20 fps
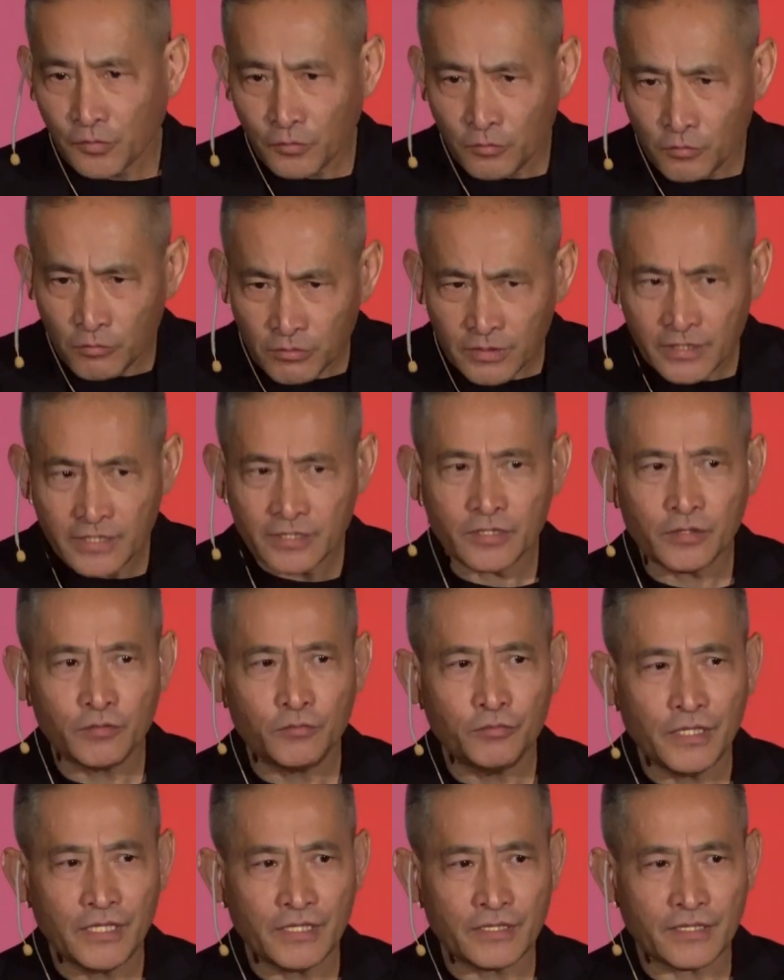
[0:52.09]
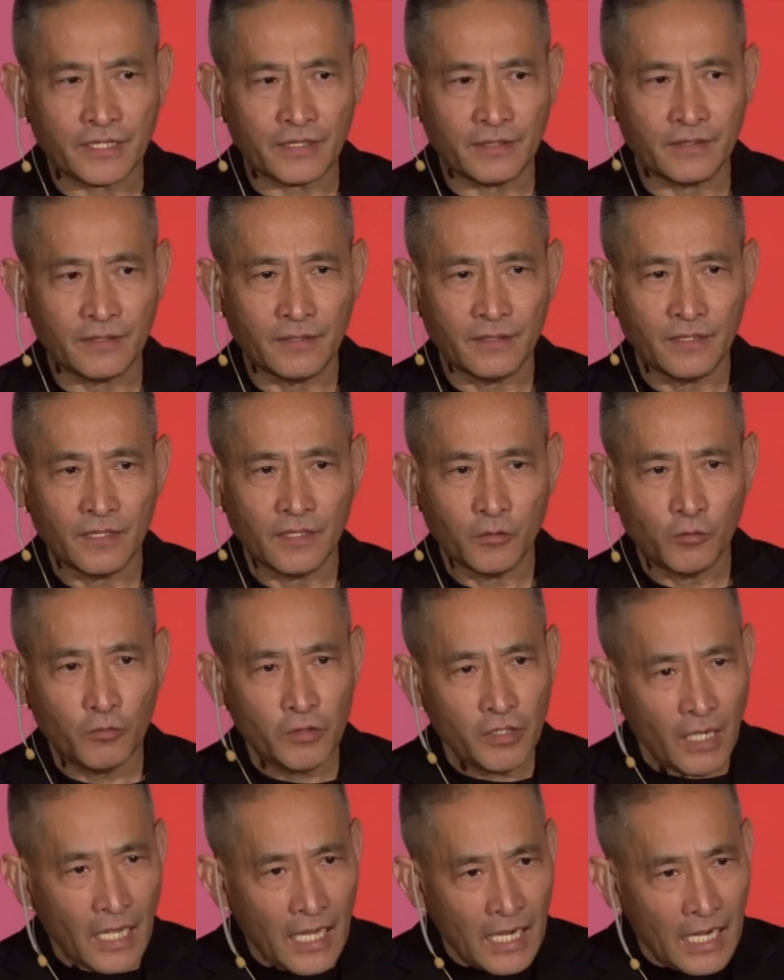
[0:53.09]
Through this reason,
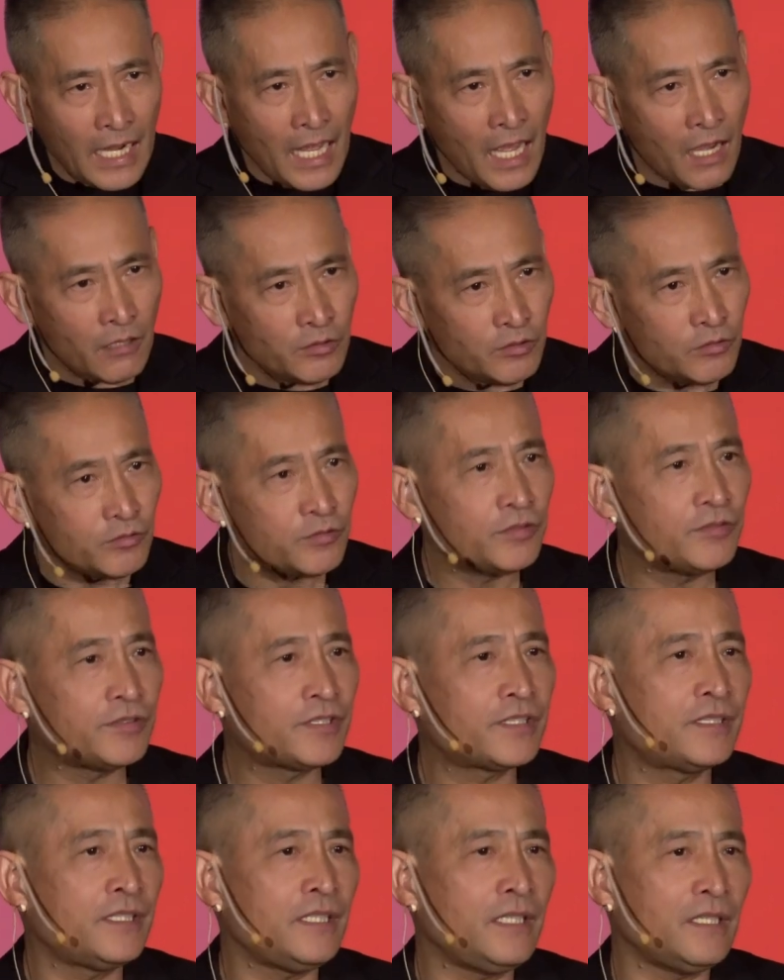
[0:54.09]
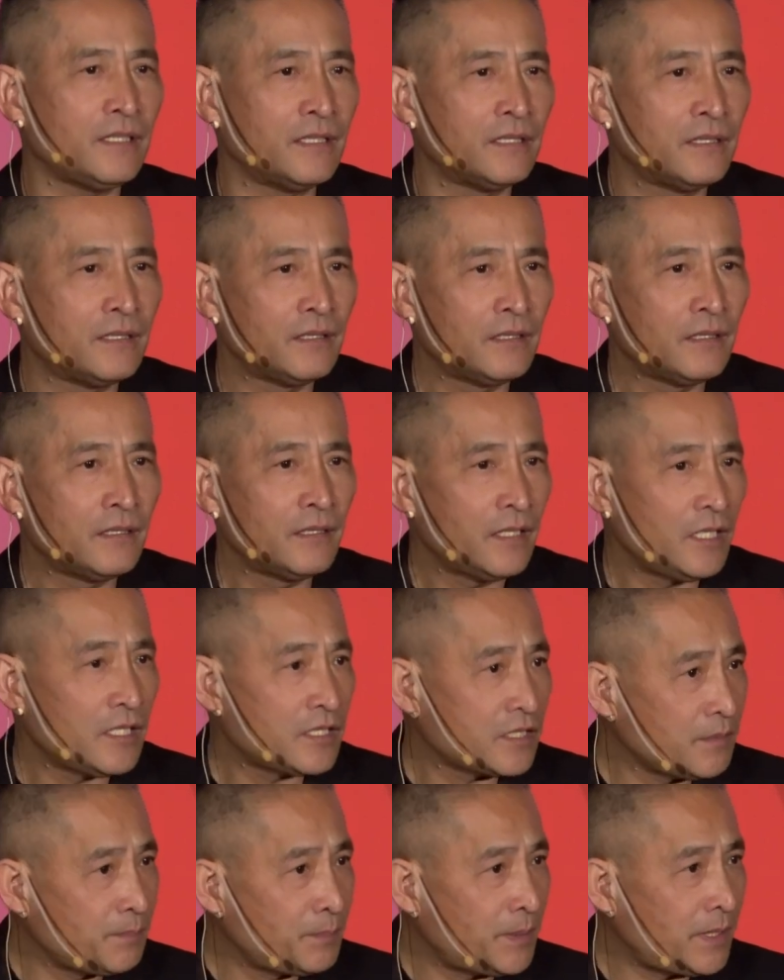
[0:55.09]
will allow you to see
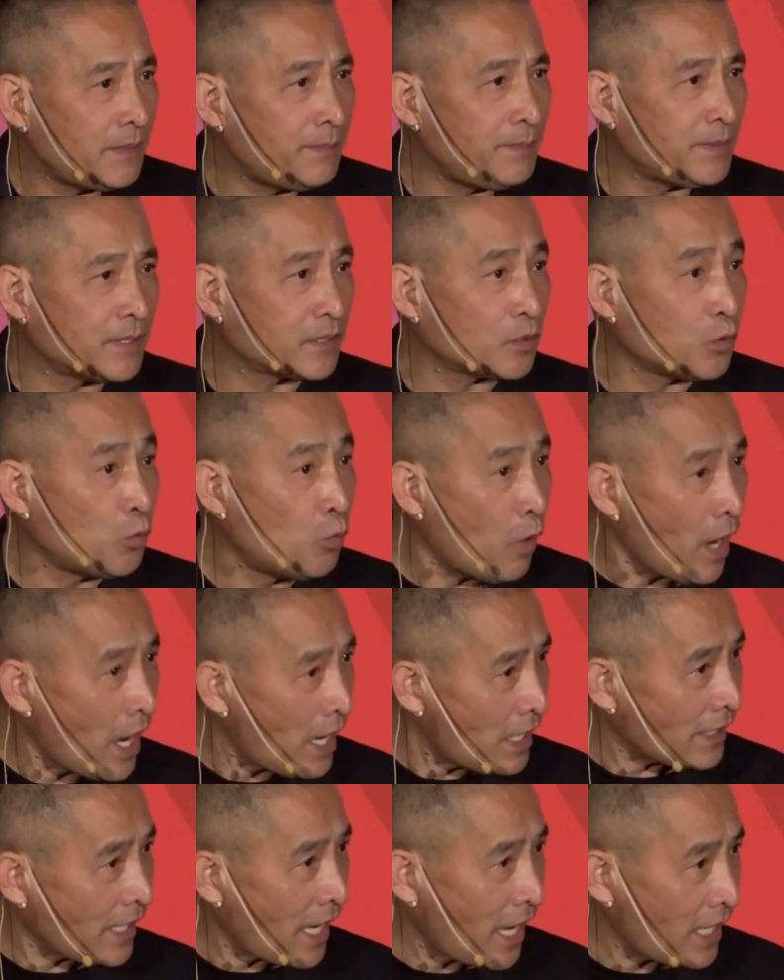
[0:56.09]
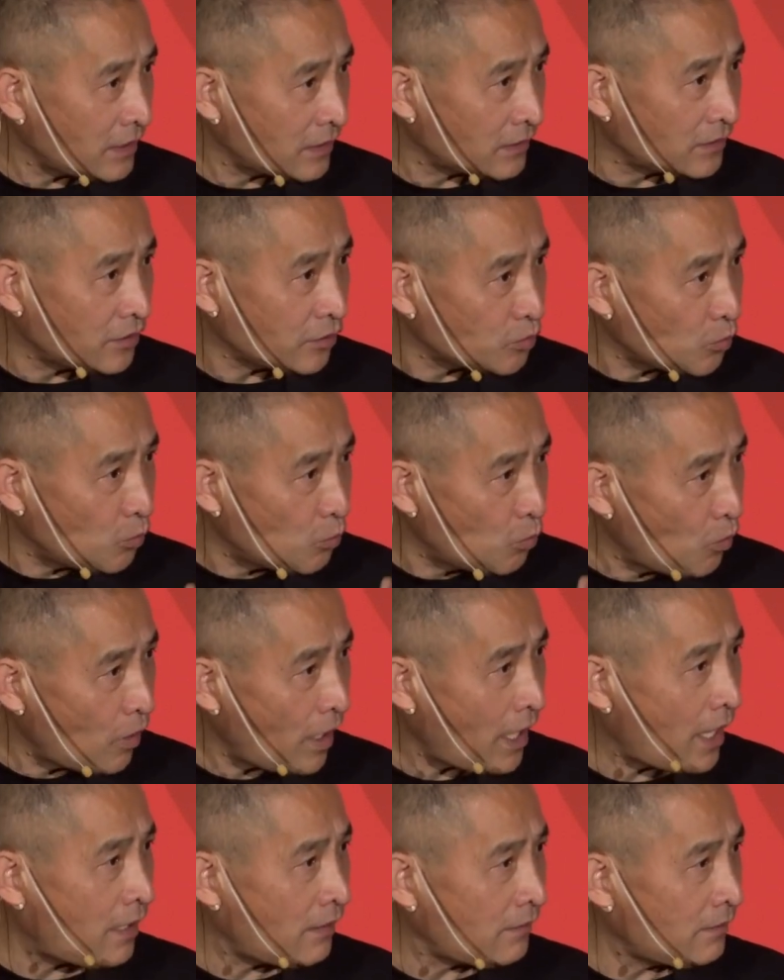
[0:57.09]
it's the purpose. One kind, just
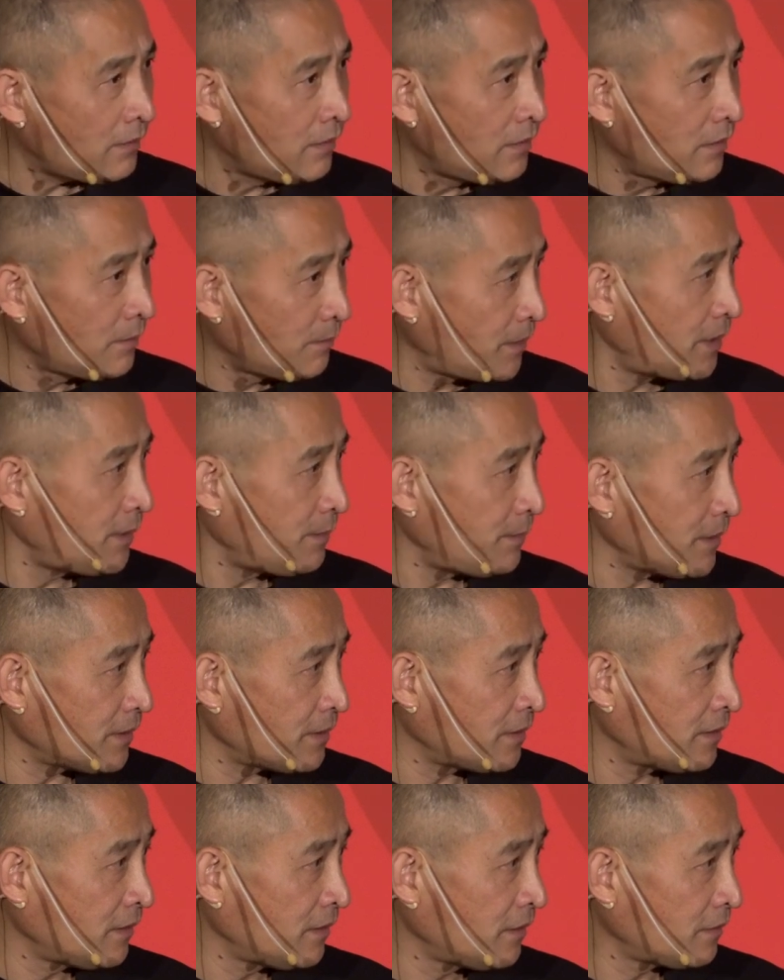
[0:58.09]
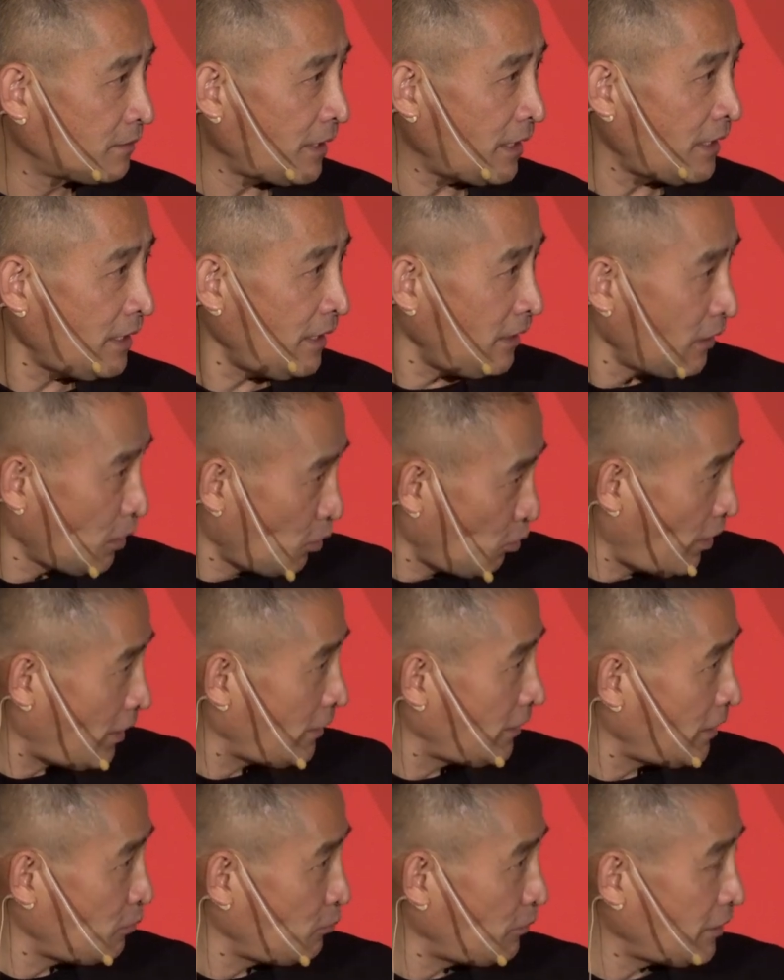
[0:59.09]
one purpose, right? In the
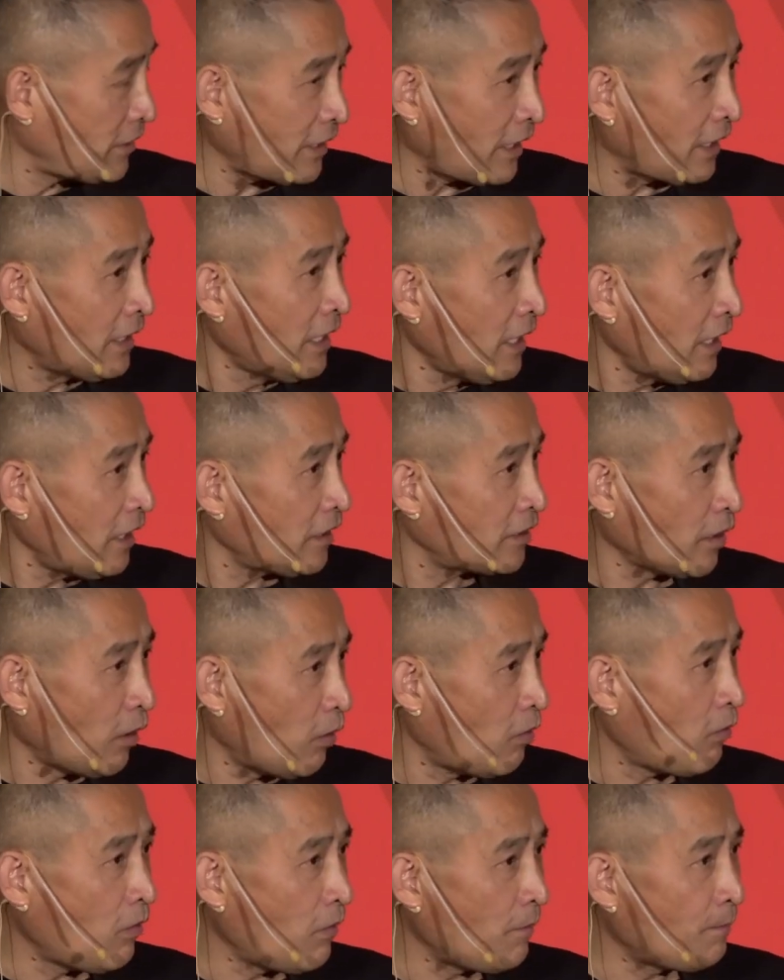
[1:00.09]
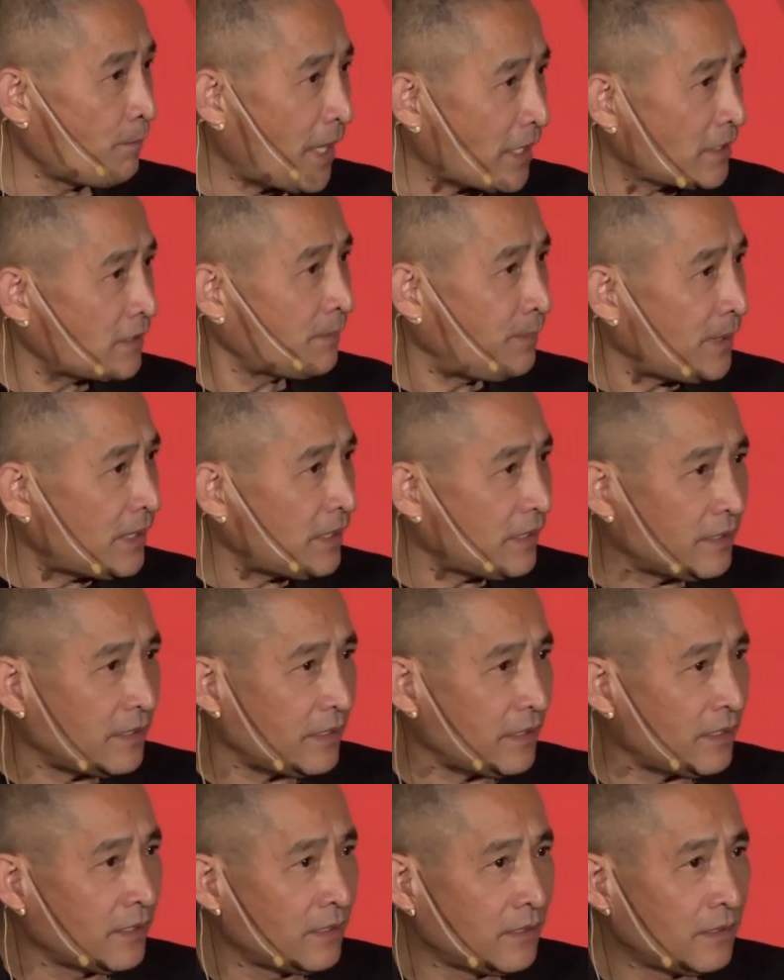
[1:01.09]
quantum, we say it's all
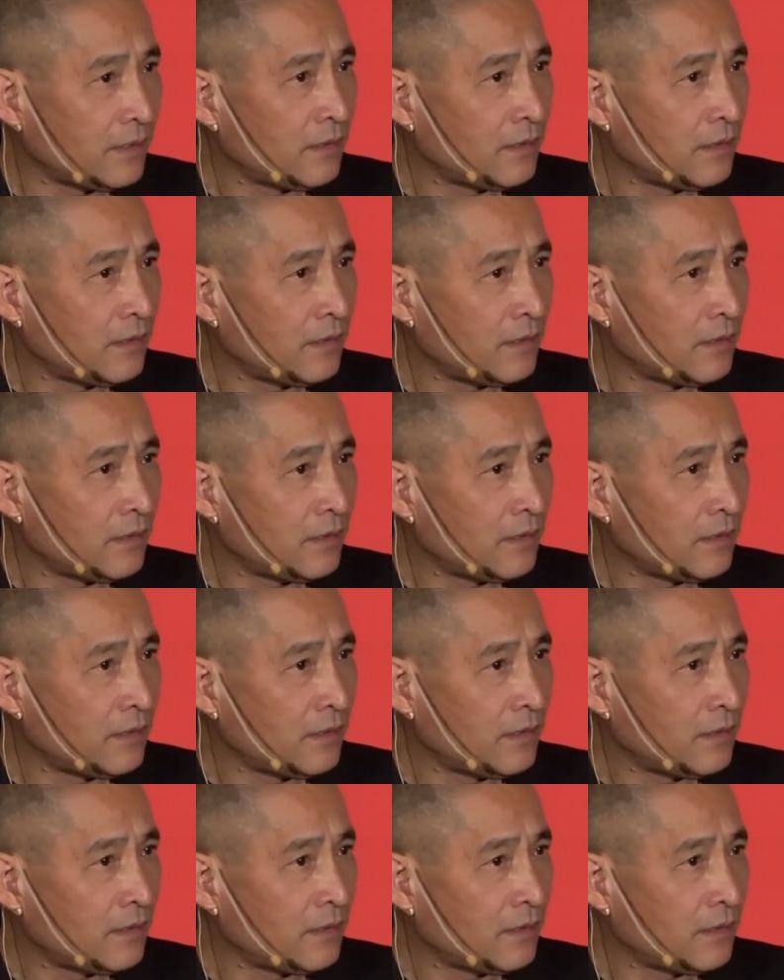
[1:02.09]
possibility.